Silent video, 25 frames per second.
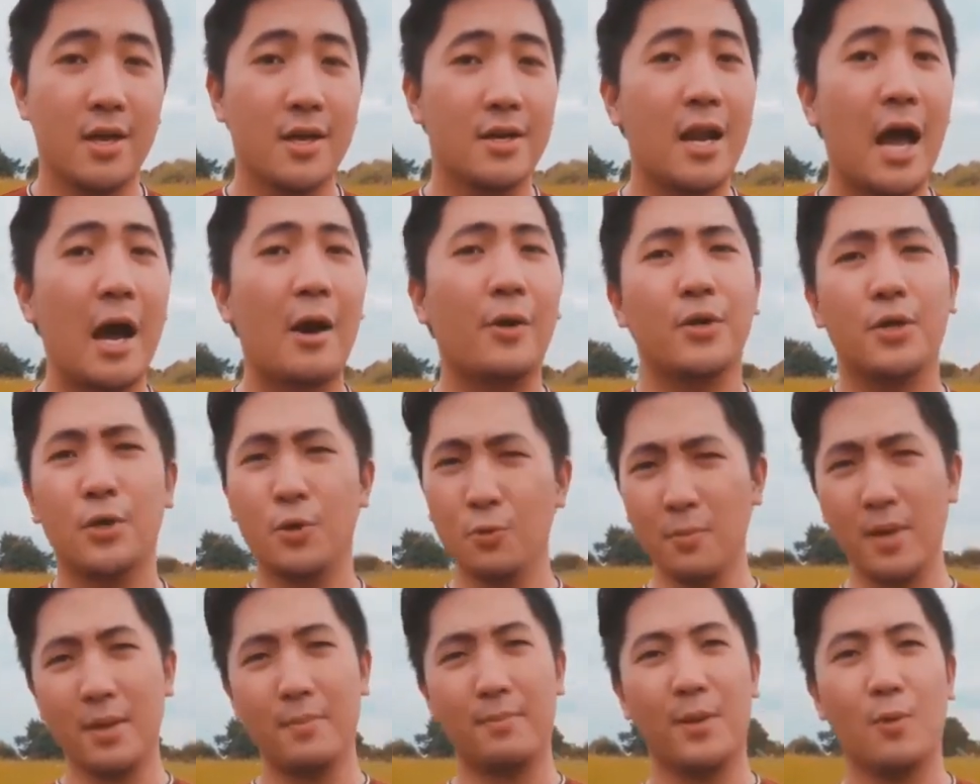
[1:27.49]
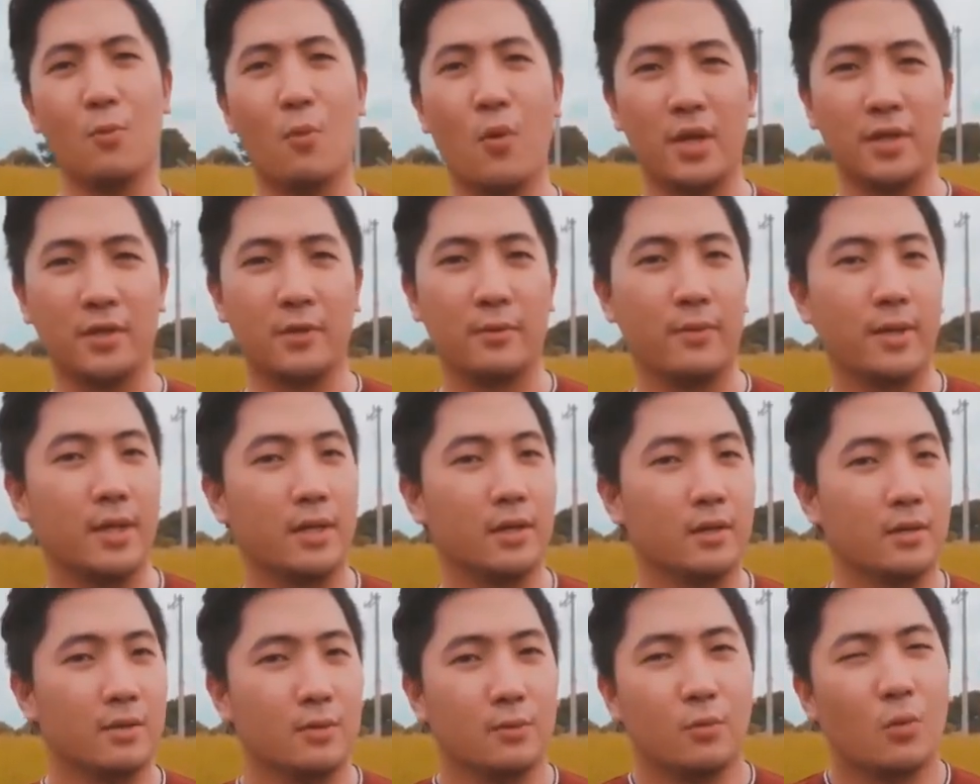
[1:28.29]
Now, you may be
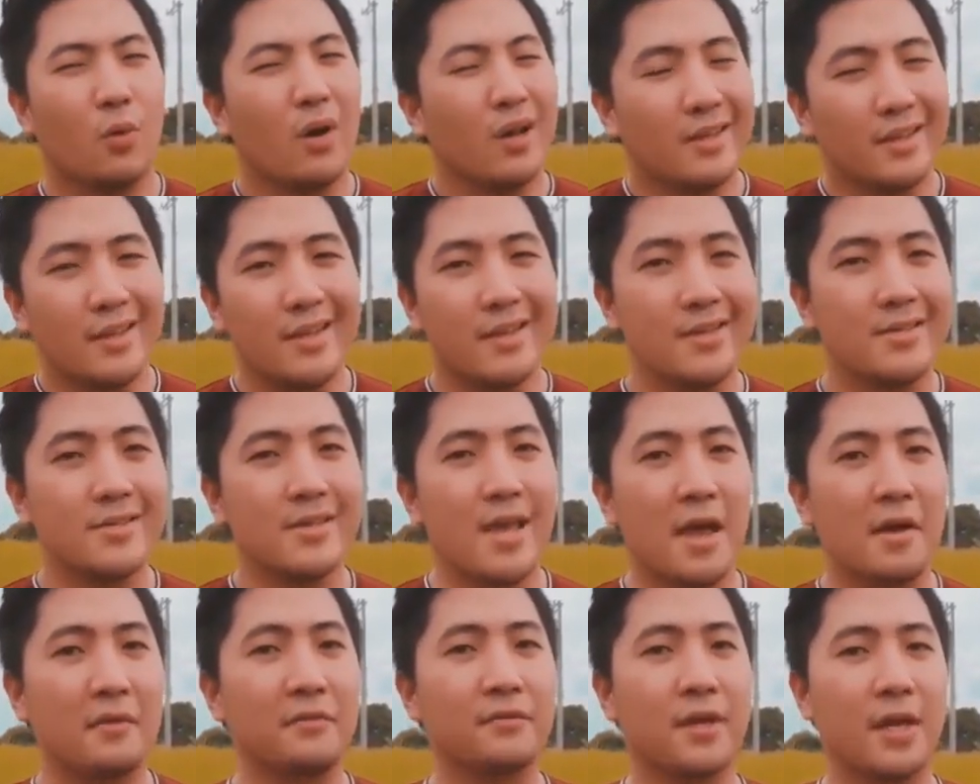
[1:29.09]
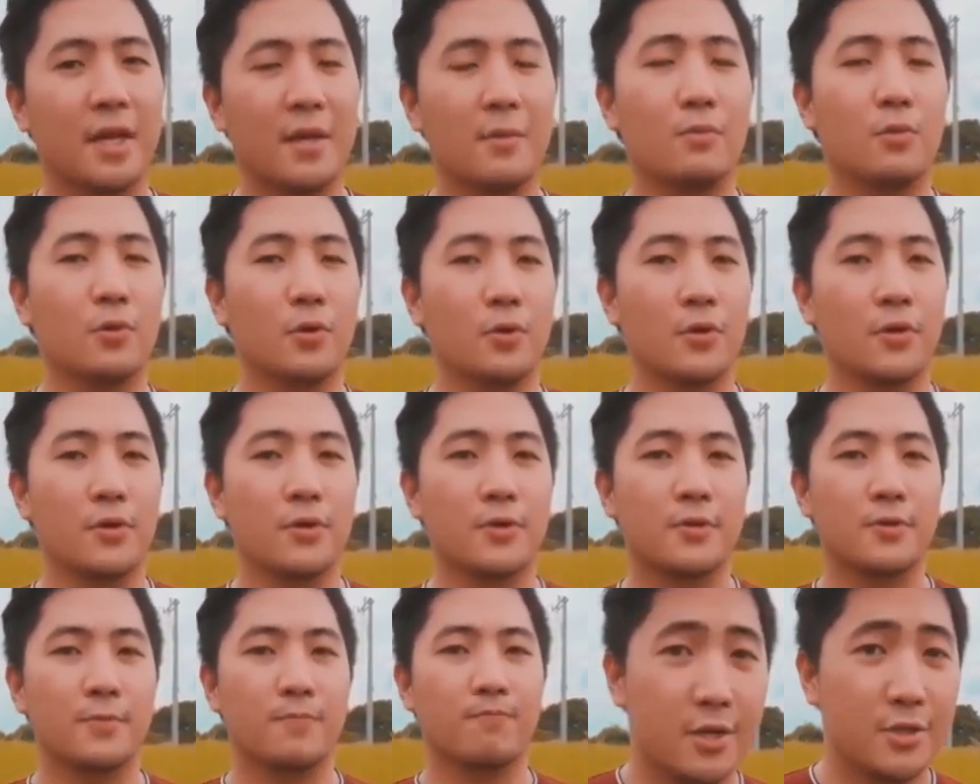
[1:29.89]
wondering, what is FK
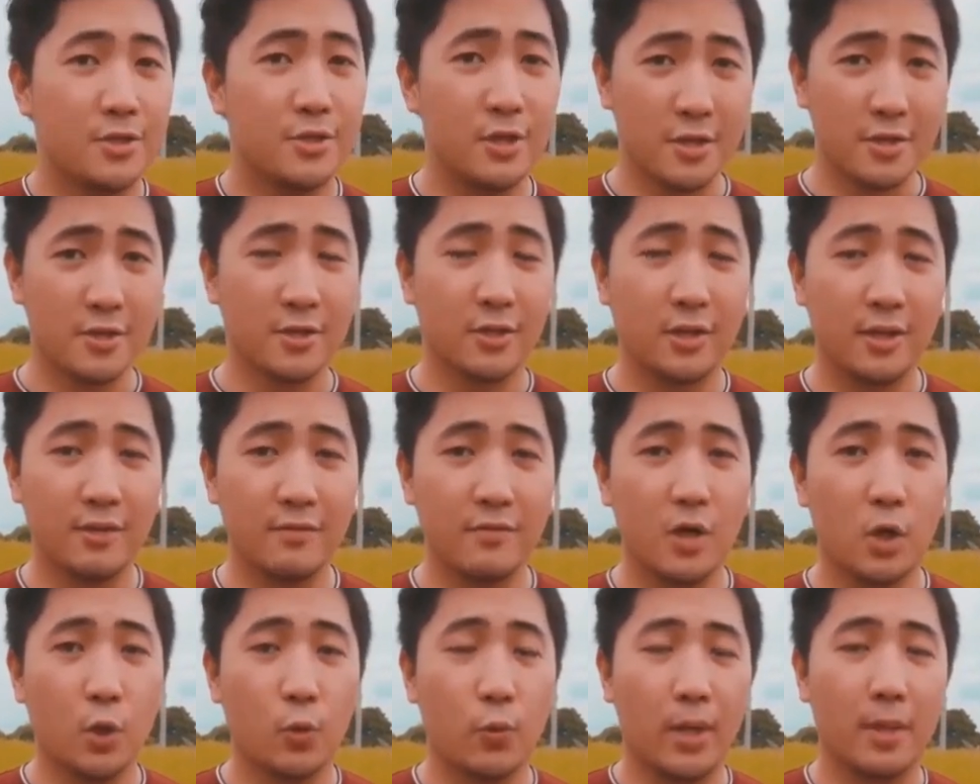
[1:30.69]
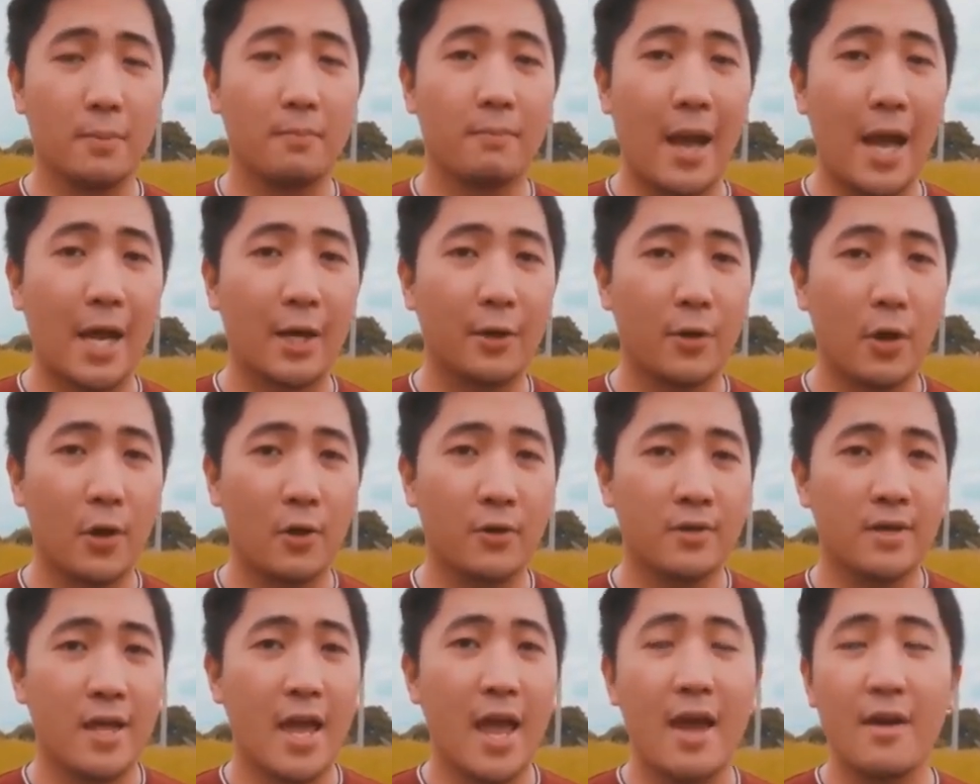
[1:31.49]
Motors? Just to give you a quick
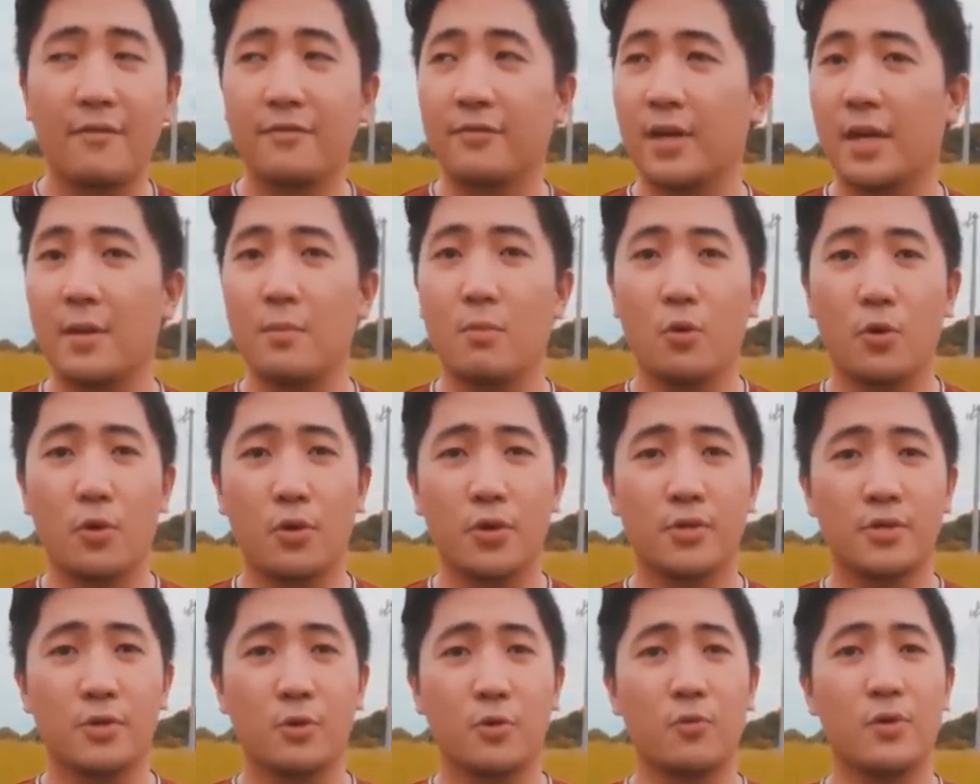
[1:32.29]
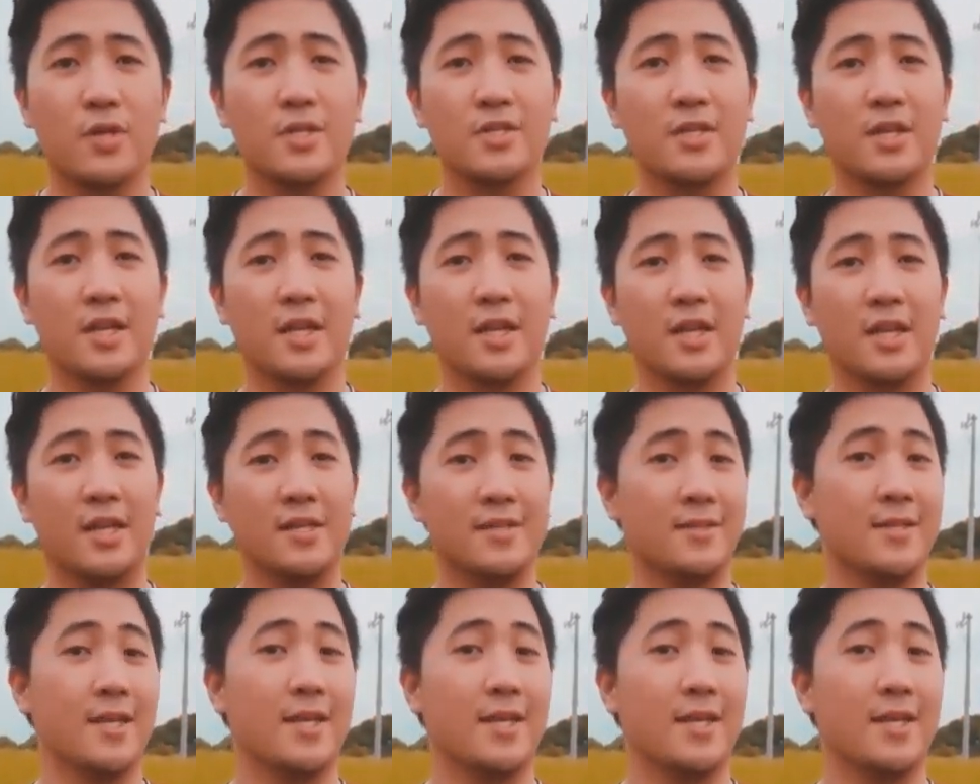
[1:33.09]
background, FK Motors originated in